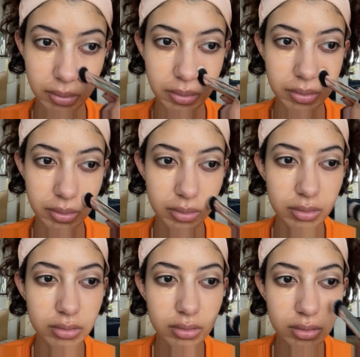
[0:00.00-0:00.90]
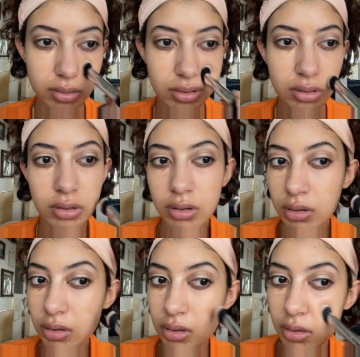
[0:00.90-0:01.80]

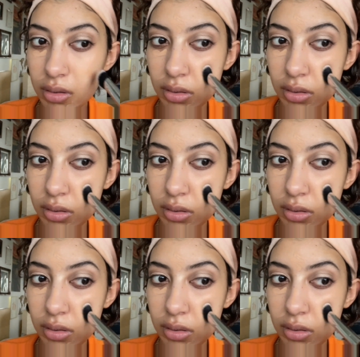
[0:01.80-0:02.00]
(no one is talking)